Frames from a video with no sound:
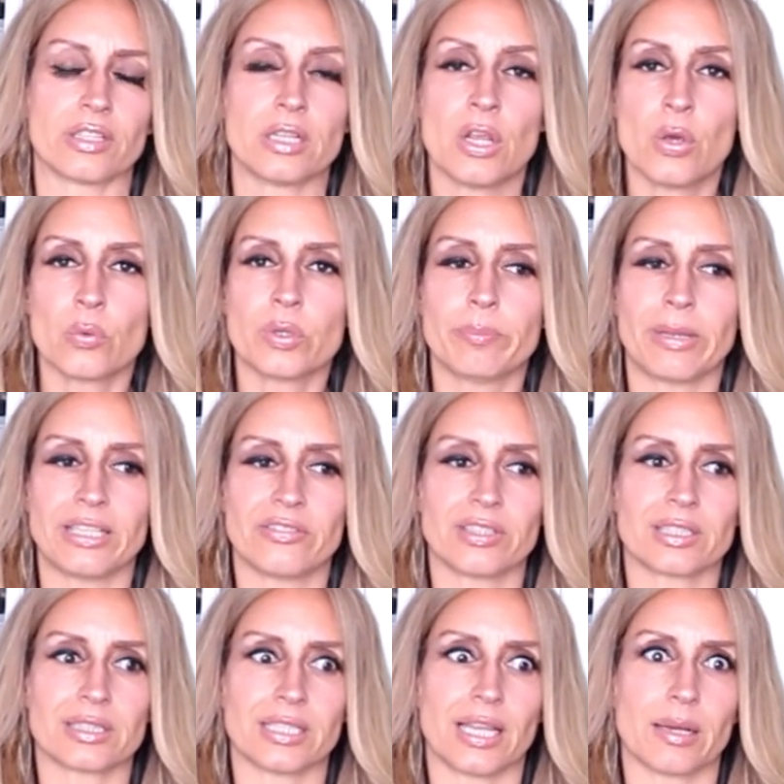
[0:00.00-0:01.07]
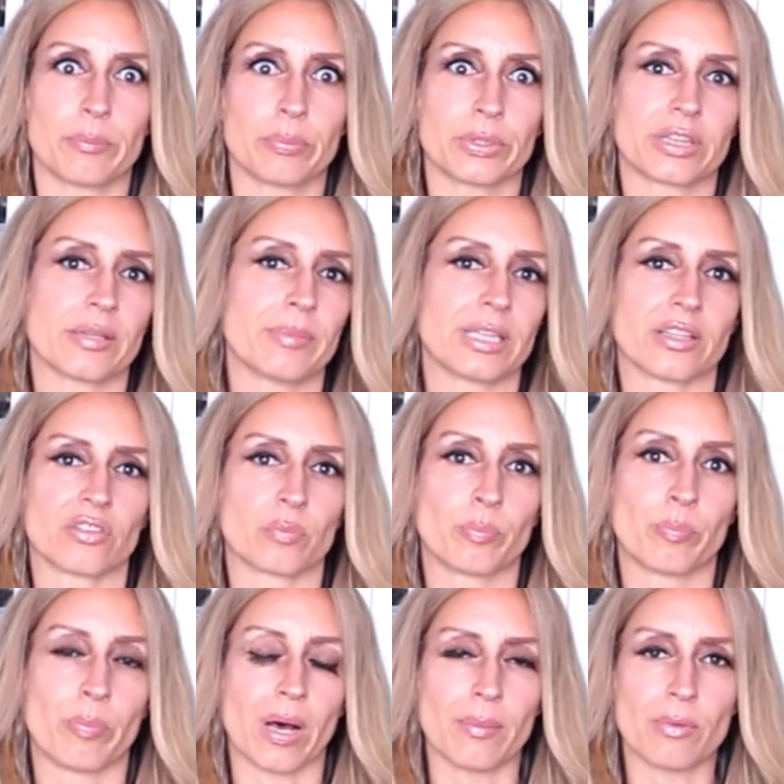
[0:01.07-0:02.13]
And we basically put them in this
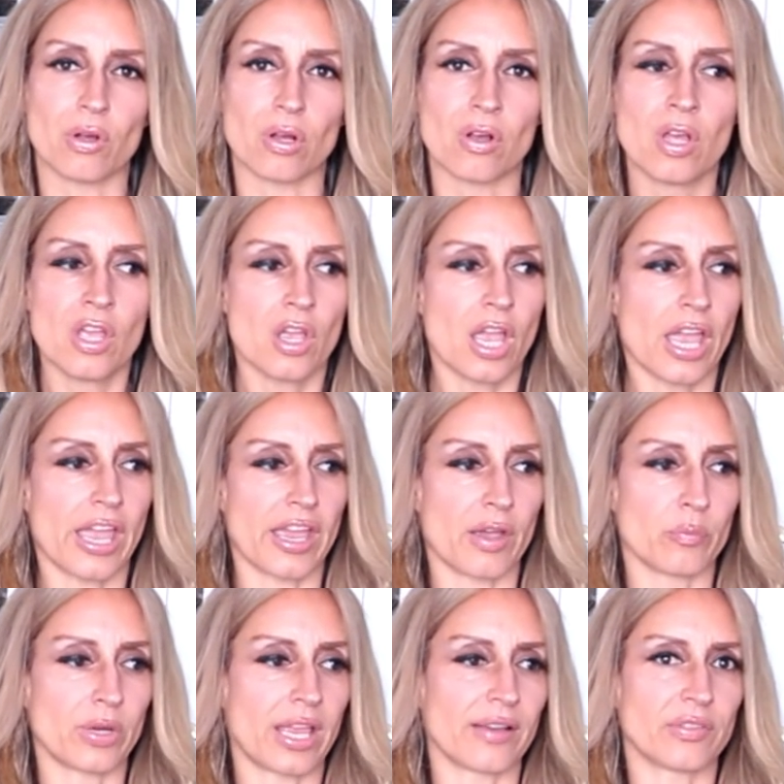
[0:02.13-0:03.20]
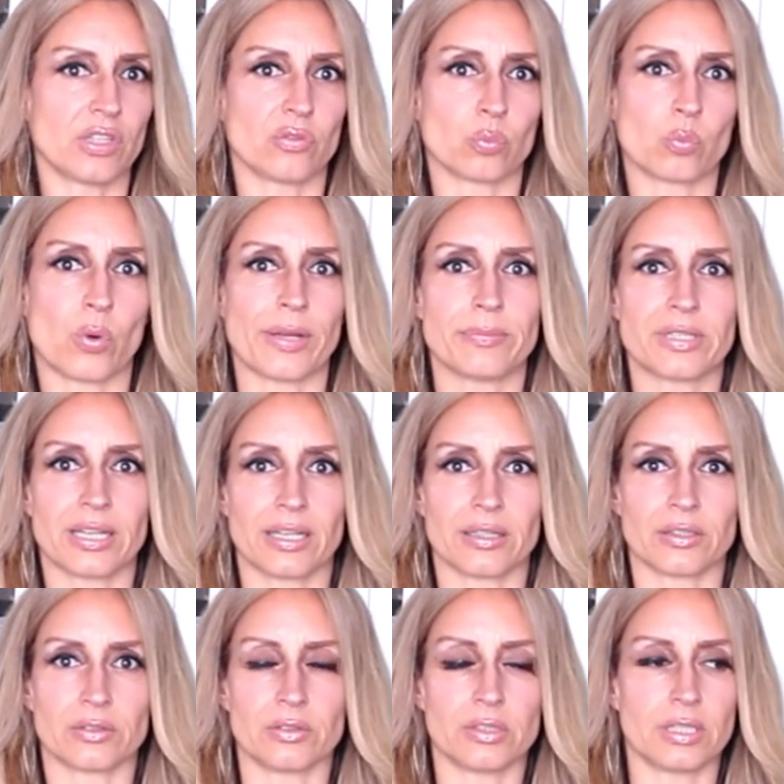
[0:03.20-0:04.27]
bubble, and we have these wiped
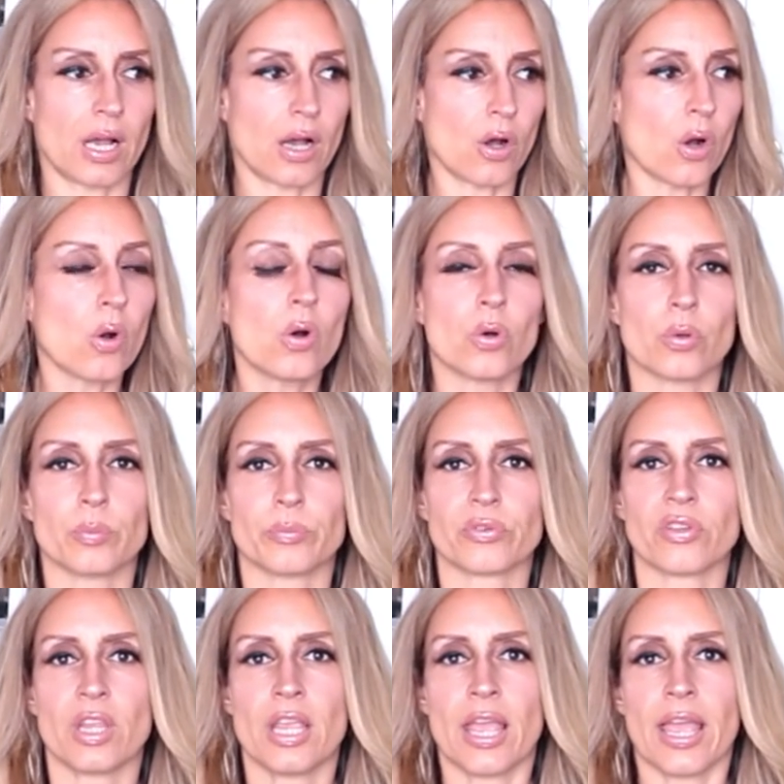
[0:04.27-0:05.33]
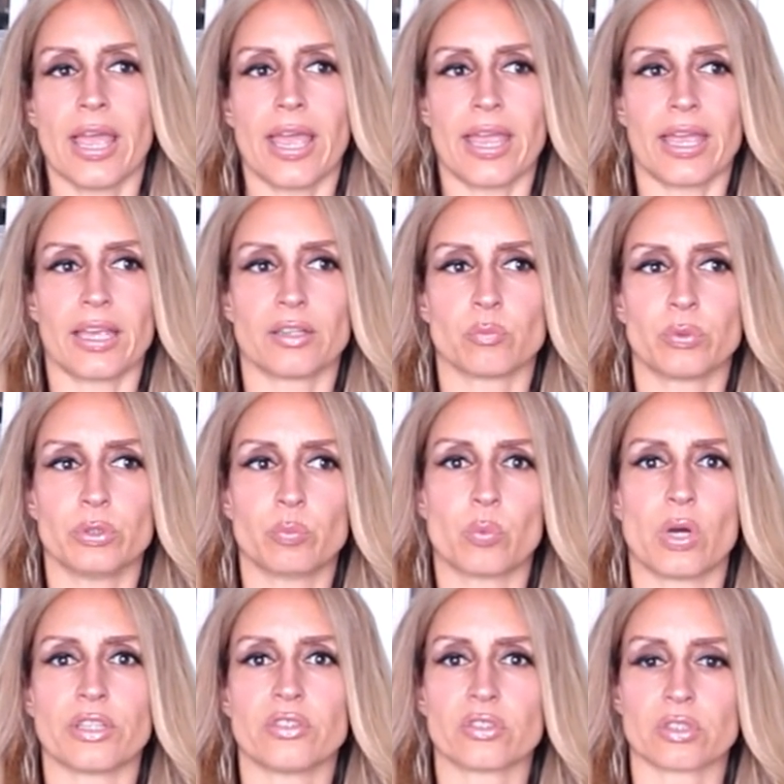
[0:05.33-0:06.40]
down homes, and we
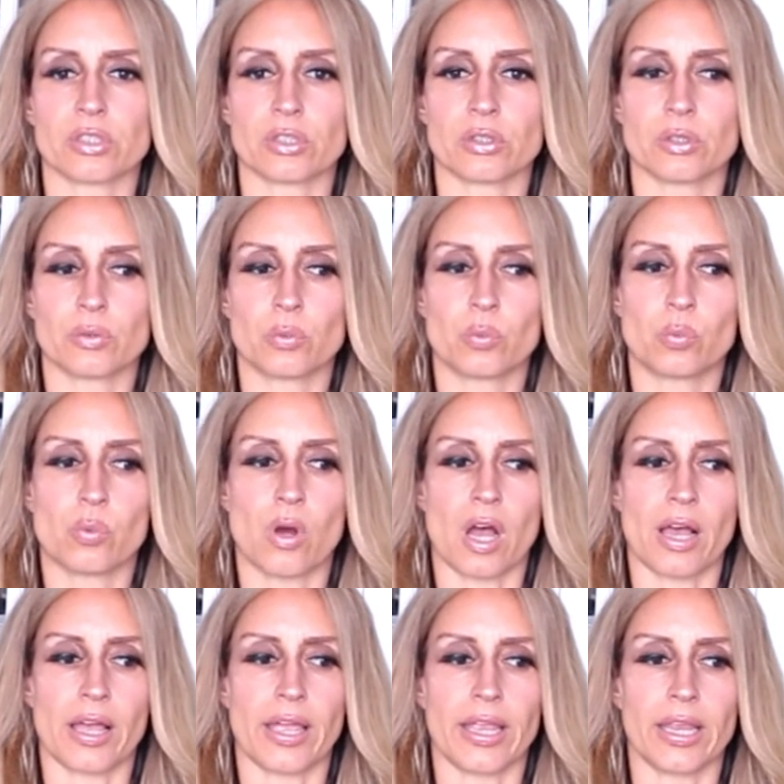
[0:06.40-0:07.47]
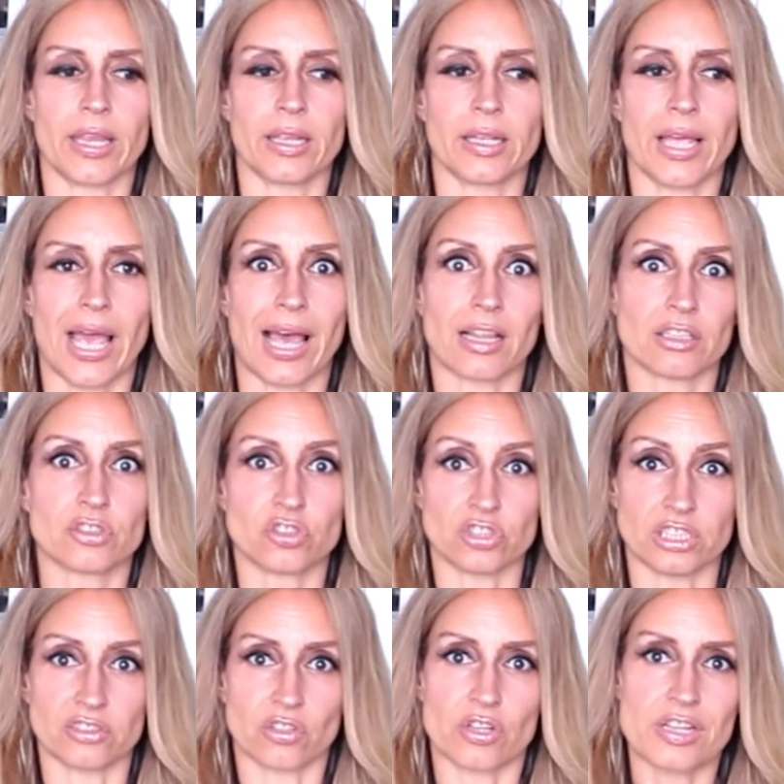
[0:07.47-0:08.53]
wonder why
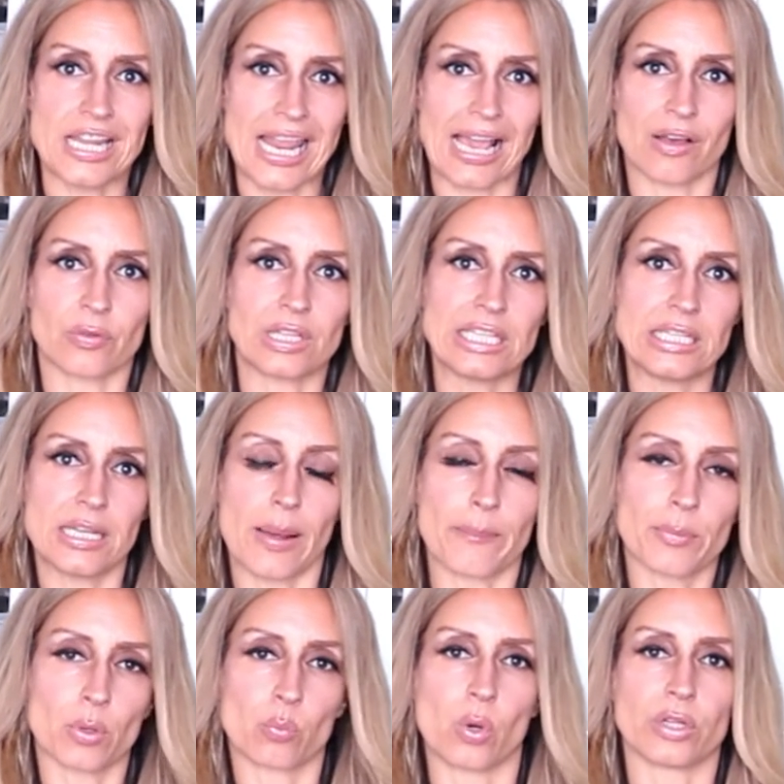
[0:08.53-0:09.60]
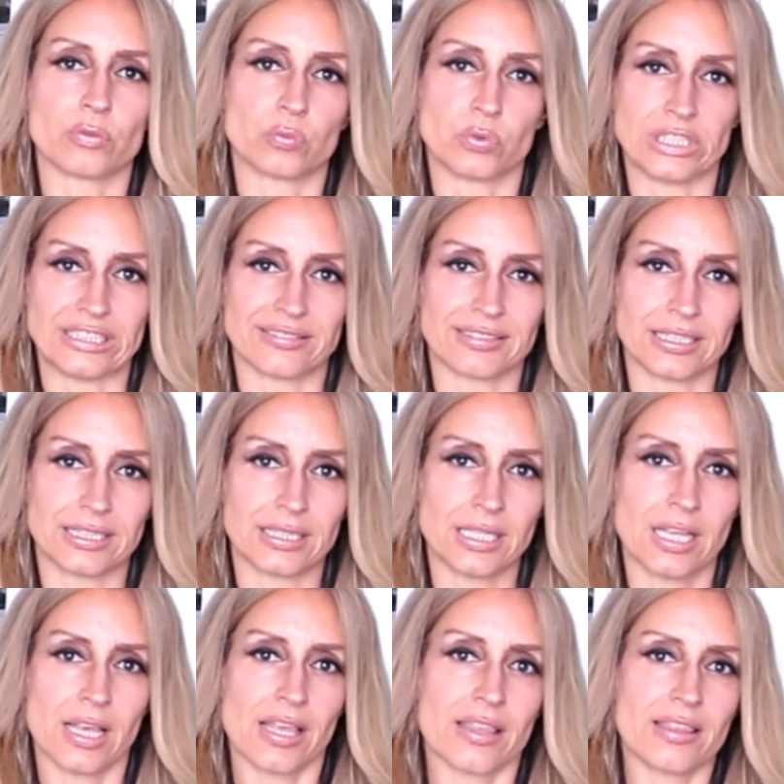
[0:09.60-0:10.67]
allergies are now the #1
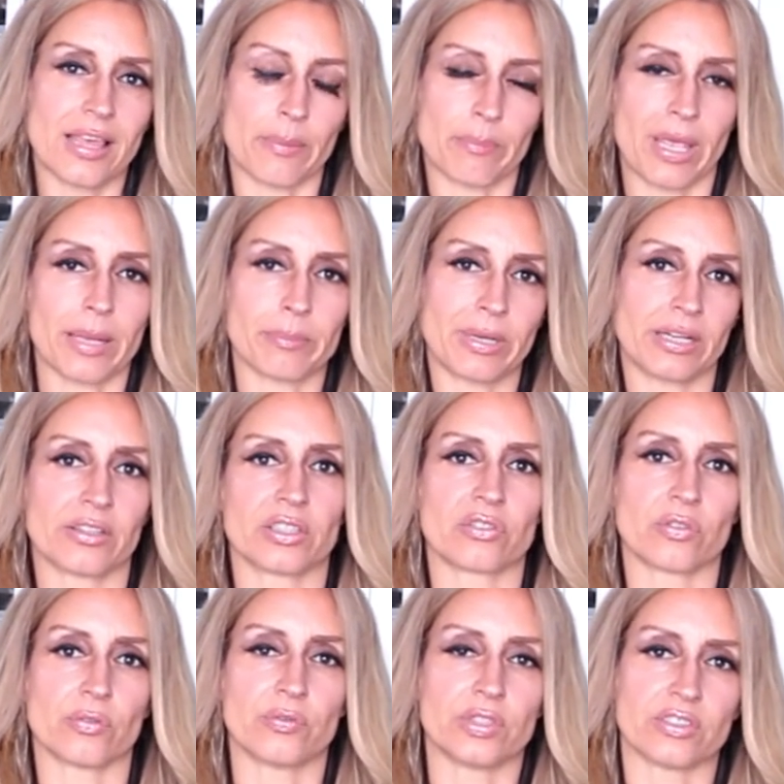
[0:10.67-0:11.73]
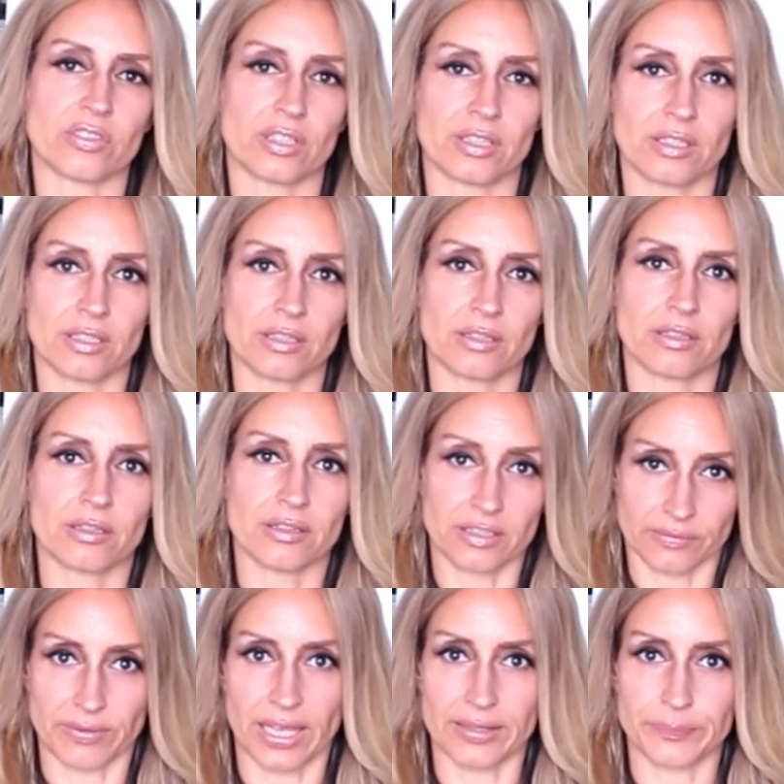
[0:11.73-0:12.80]
reason that pet parents visit
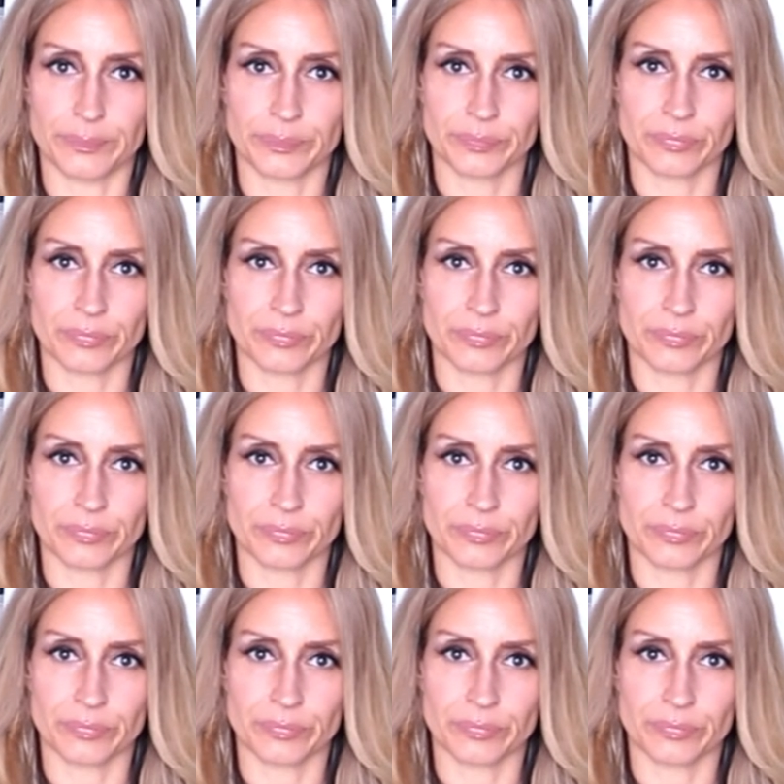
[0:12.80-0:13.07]
their vet.